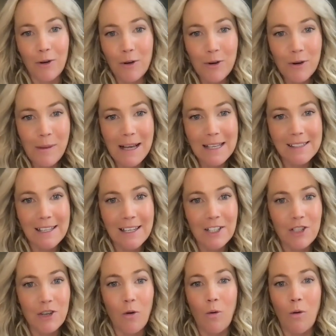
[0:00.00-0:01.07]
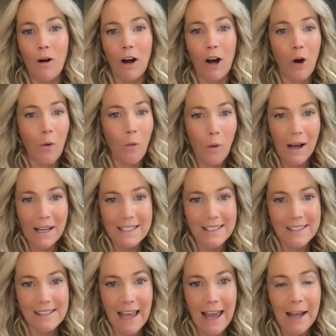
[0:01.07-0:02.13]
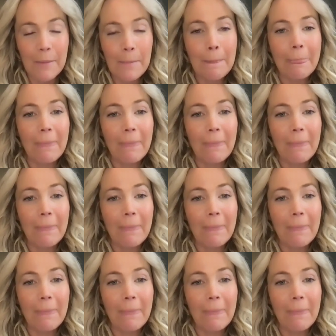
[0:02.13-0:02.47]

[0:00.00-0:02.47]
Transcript: who to message or what to say.